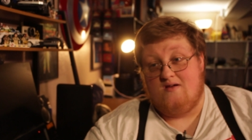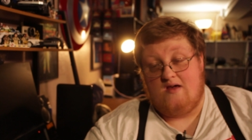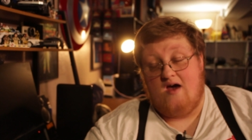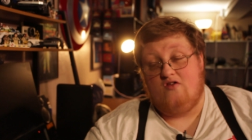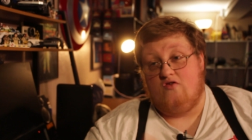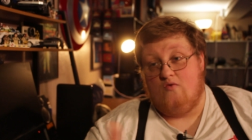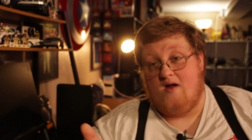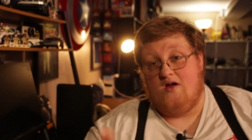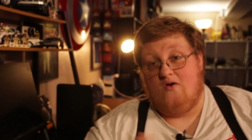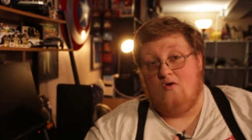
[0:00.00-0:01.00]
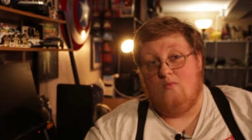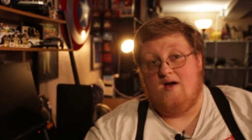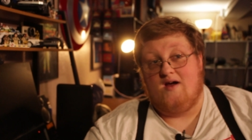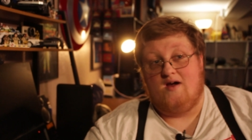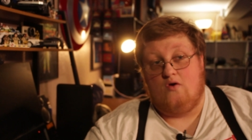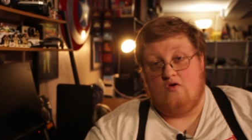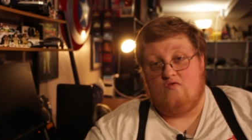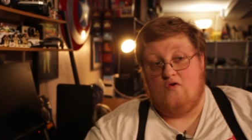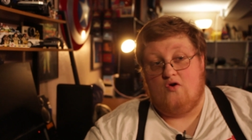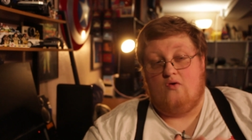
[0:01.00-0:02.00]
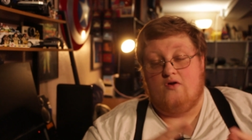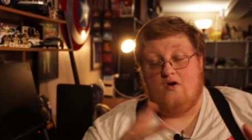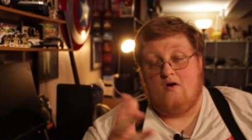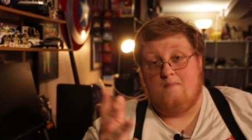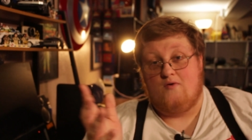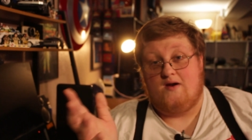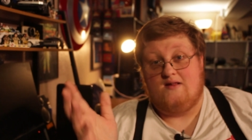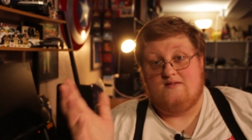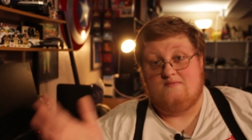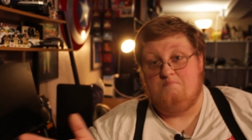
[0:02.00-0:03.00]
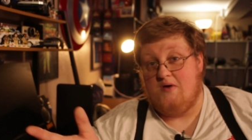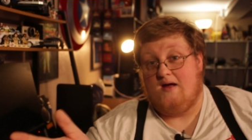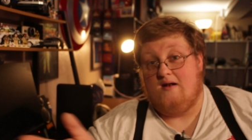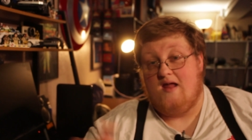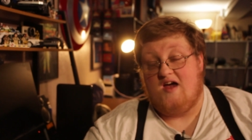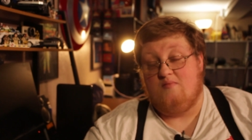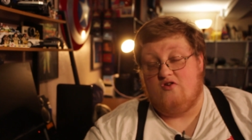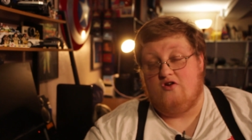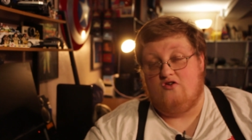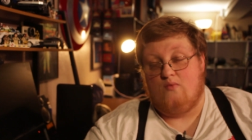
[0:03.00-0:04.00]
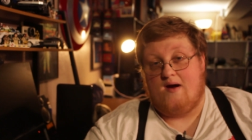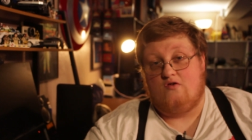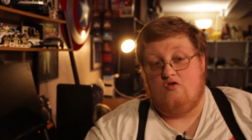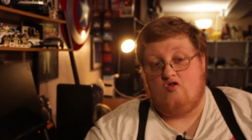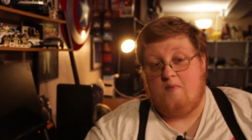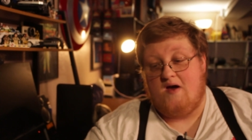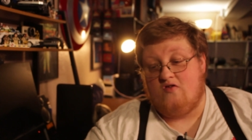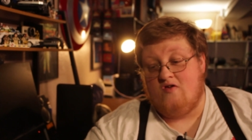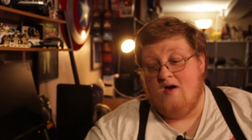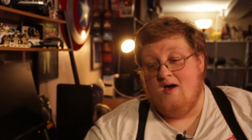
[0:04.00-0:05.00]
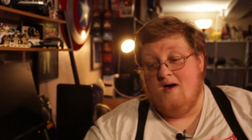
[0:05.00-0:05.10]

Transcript: Yes, Greta Gerwig and Christopher Nolan are pretty big names in the director's space,